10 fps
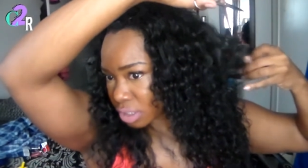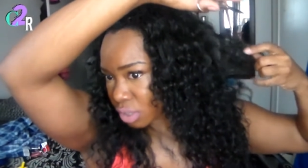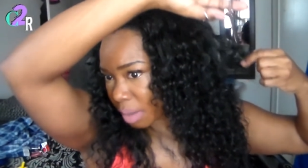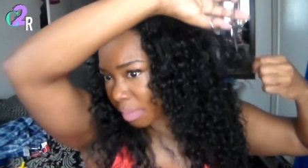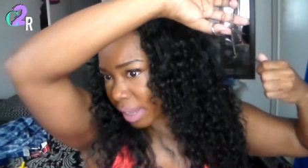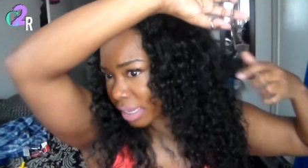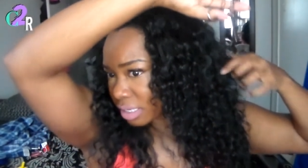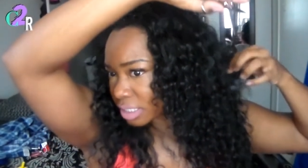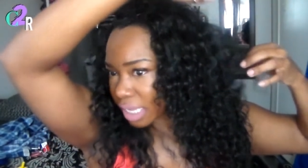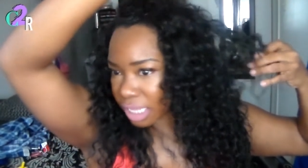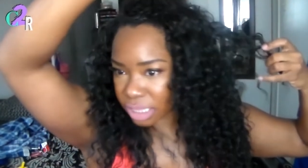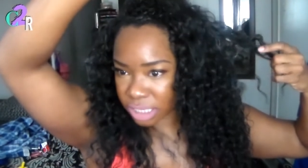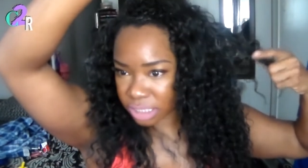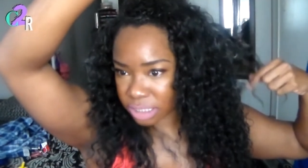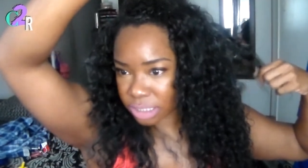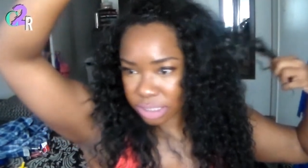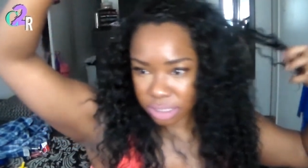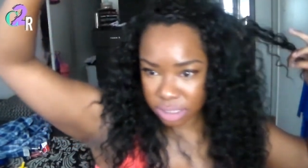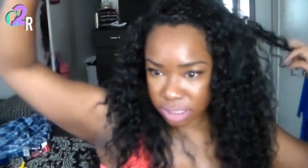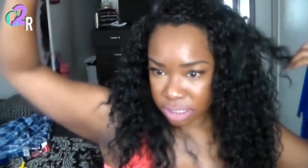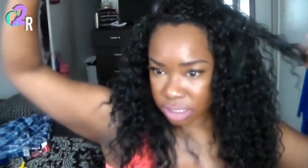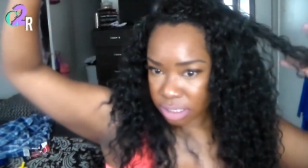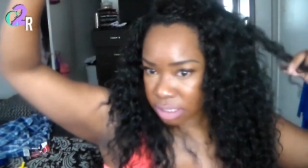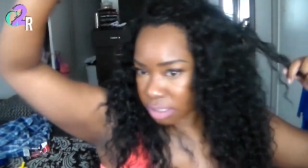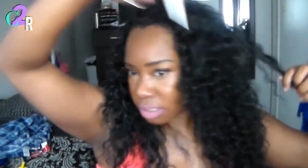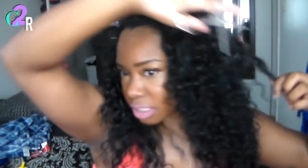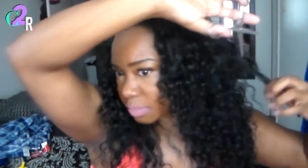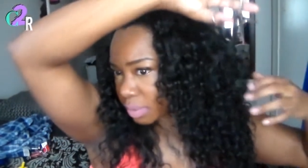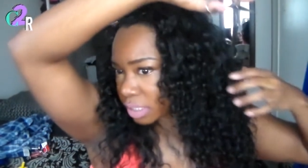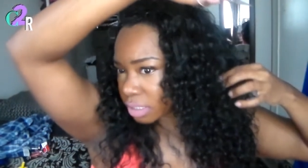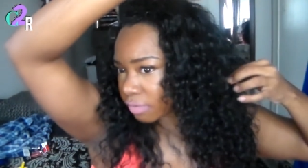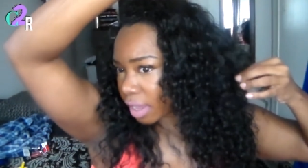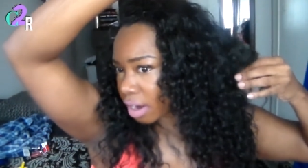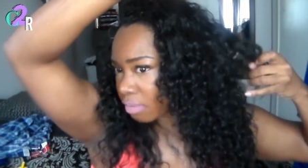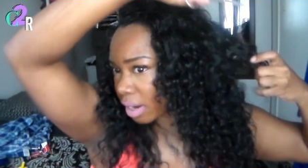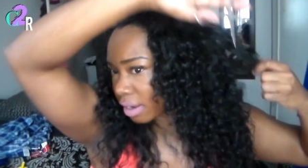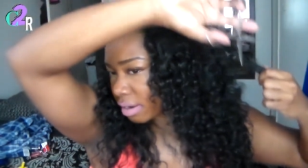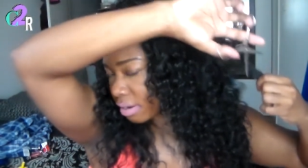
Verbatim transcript: So I might take this, this piece of hair right